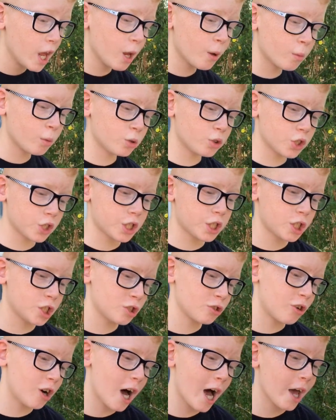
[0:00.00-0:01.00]
it will just
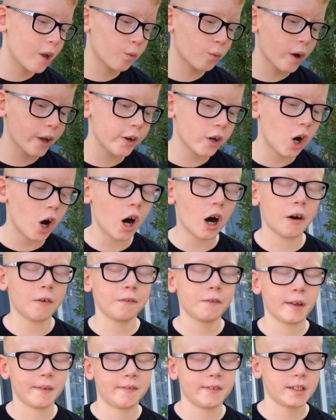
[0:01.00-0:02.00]
slide right off
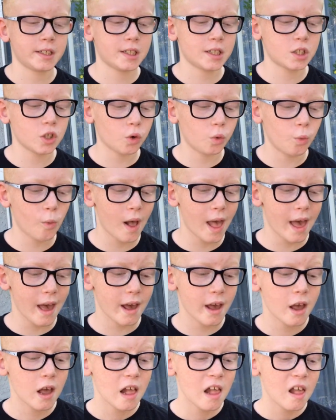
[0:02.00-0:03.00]
if it's still wet.